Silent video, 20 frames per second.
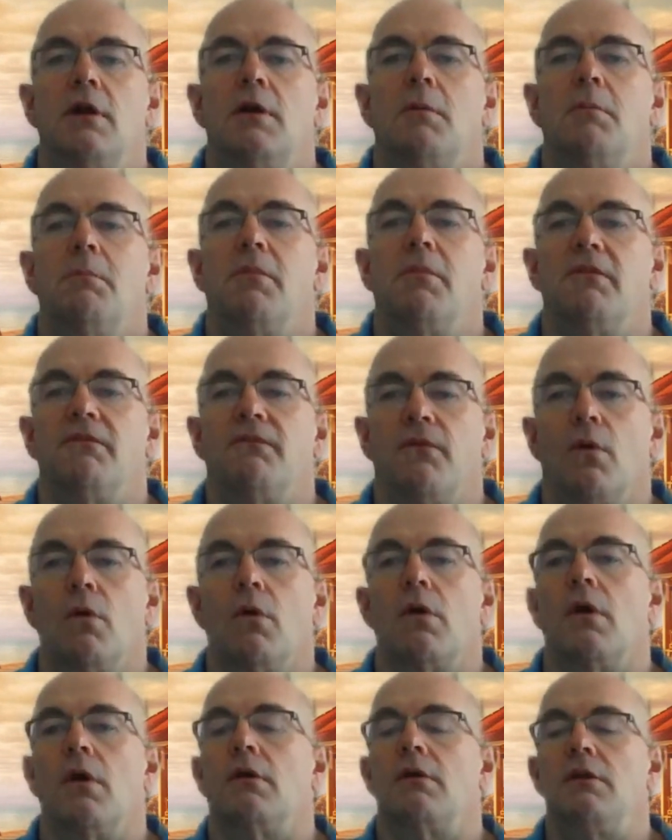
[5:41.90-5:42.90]

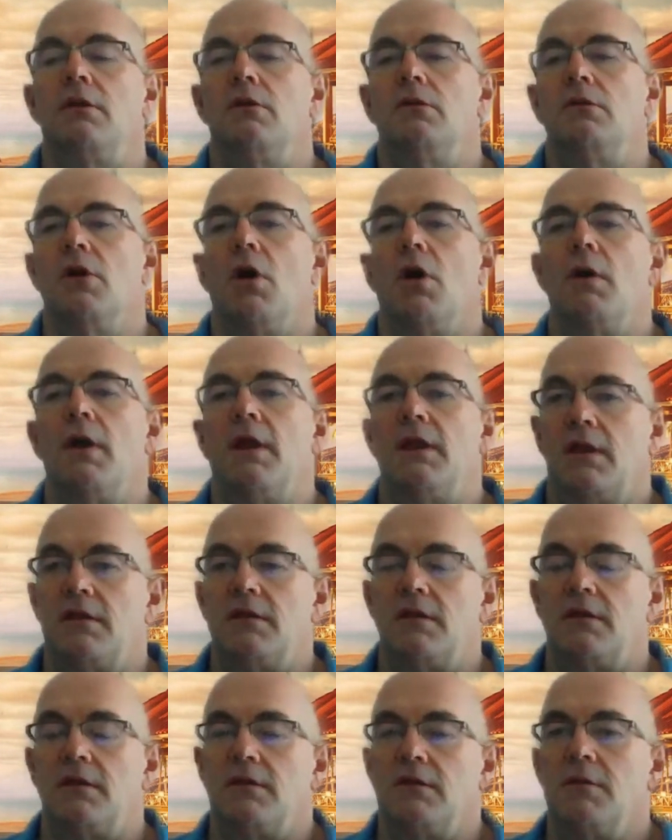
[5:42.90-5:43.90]
before you go in
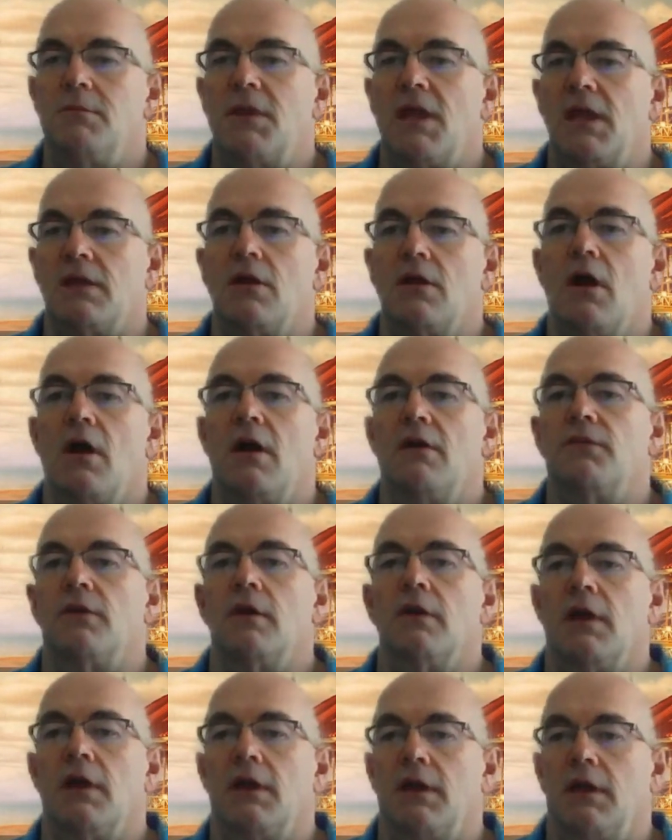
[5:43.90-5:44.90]
and you make an
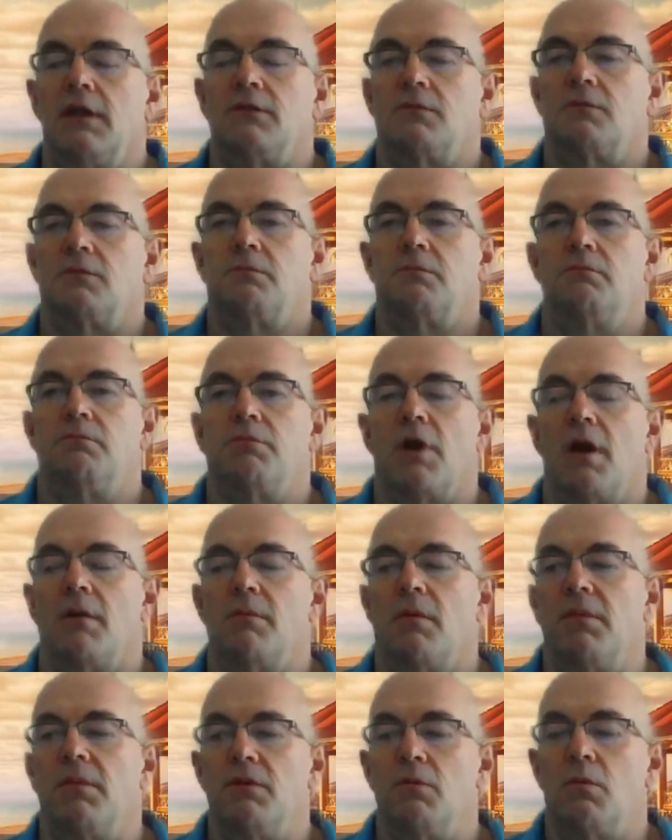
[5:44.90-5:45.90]
offer. It's
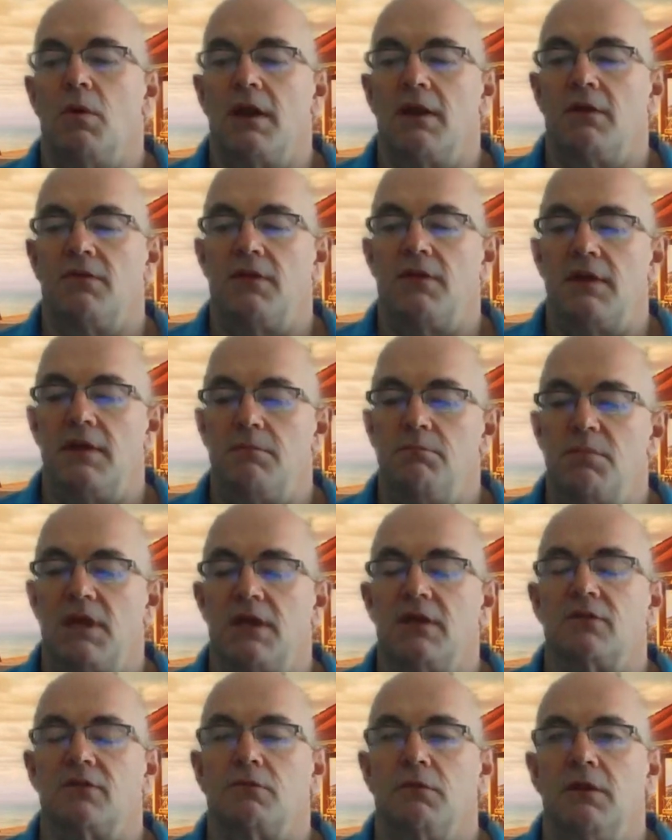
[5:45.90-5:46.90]
probably one of the
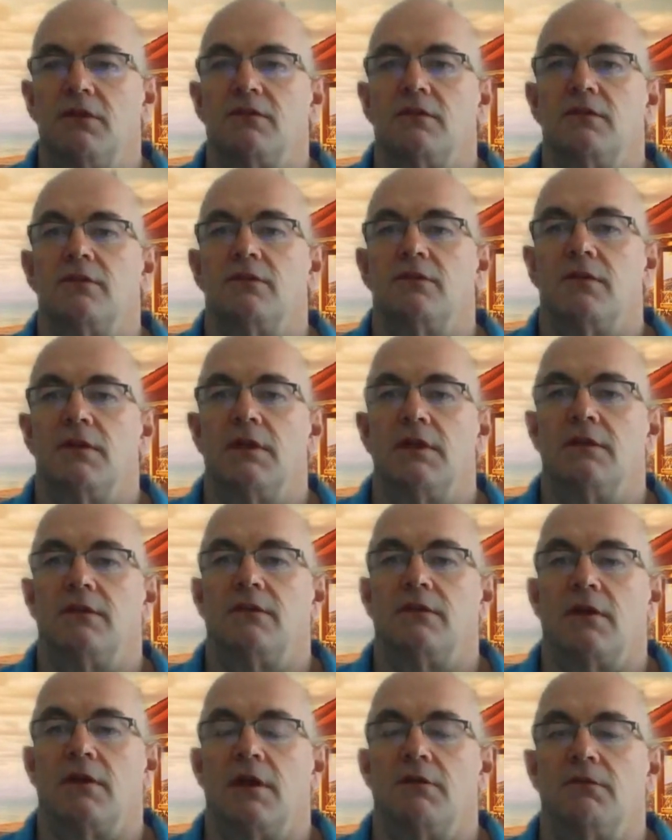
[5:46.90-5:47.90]
biggest reasons
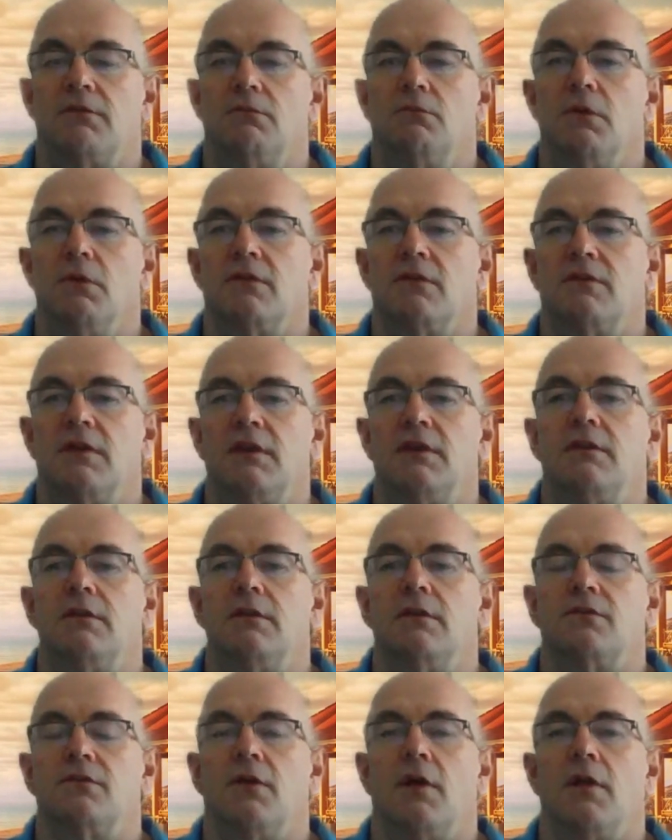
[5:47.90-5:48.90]
that real estate
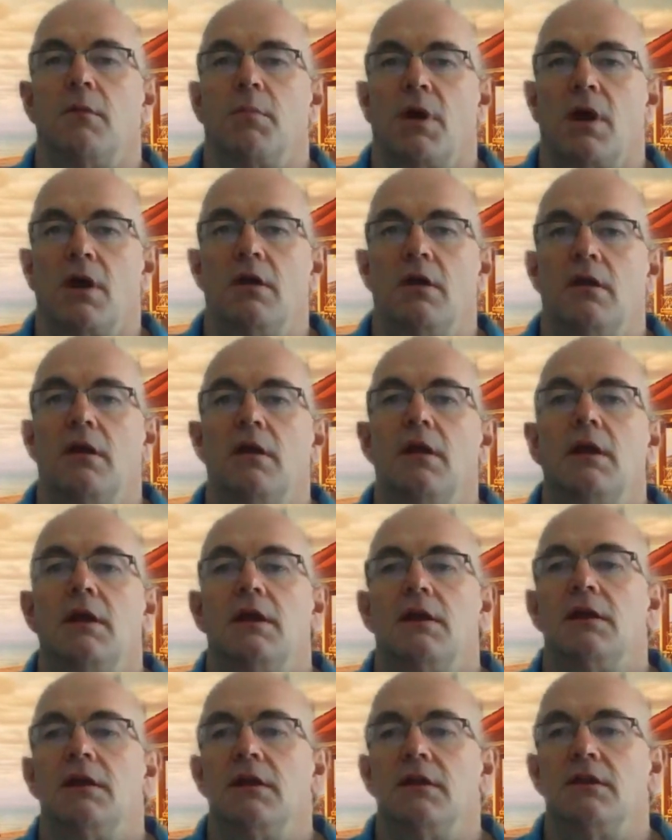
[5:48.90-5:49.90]
deals fall apart
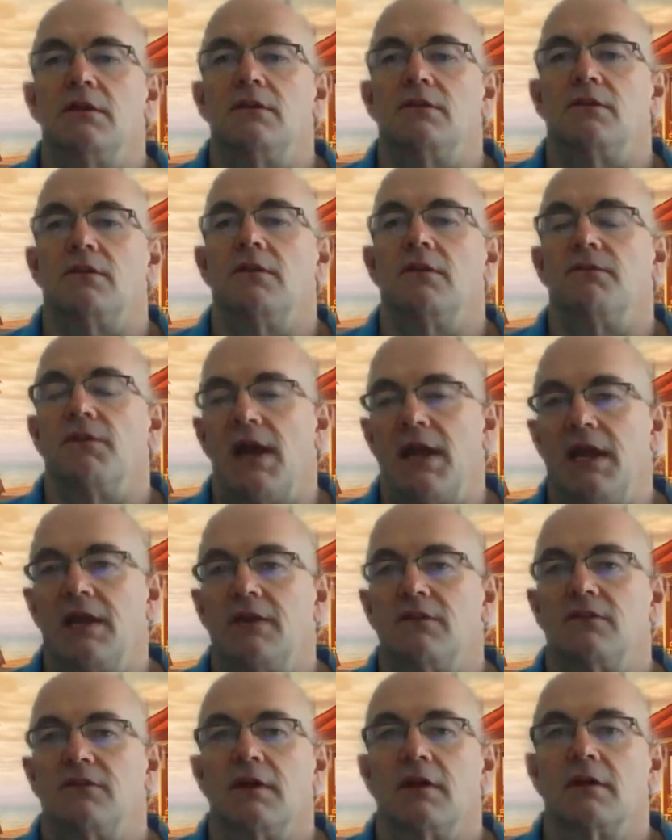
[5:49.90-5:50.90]
is the
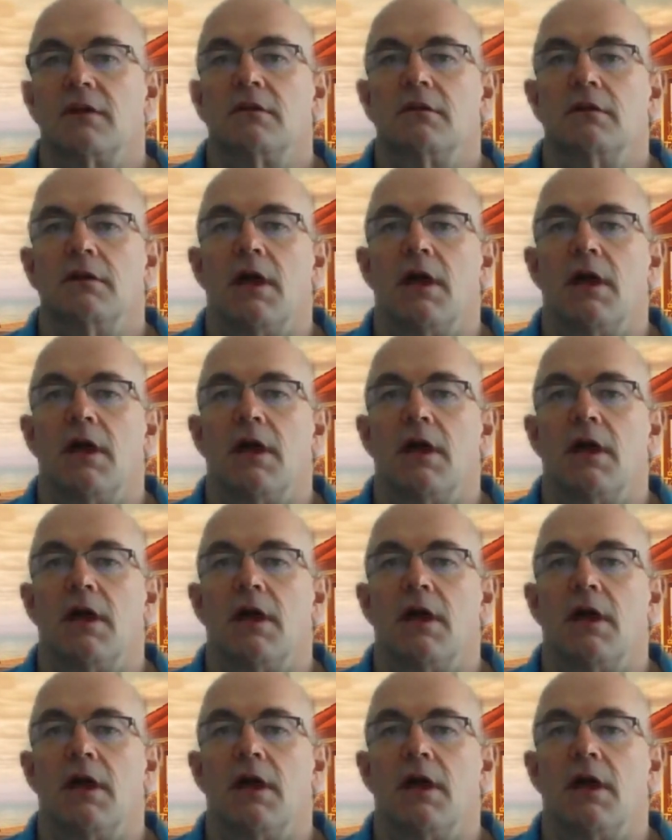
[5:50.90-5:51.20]
financing.